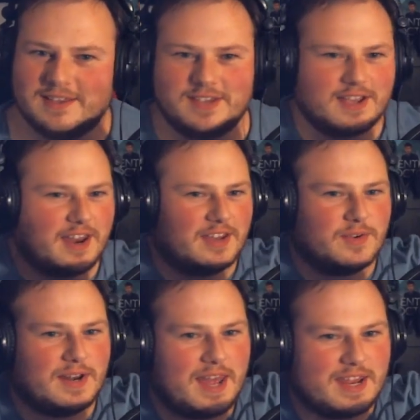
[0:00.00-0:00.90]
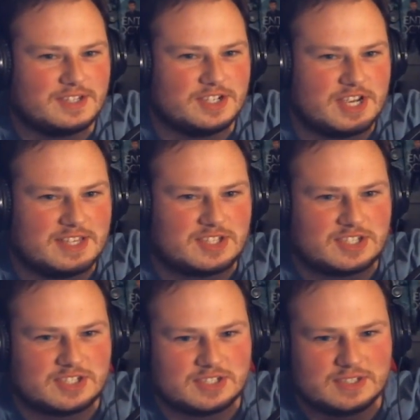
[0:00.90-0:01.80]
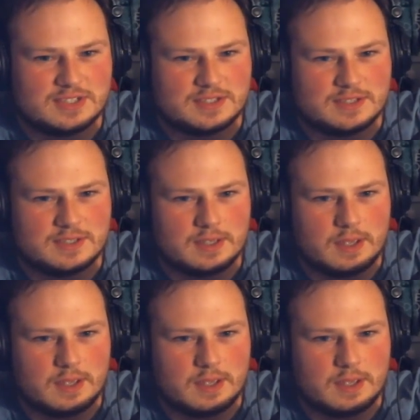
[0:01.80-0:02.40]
Is he gonna do it, ladies and gents?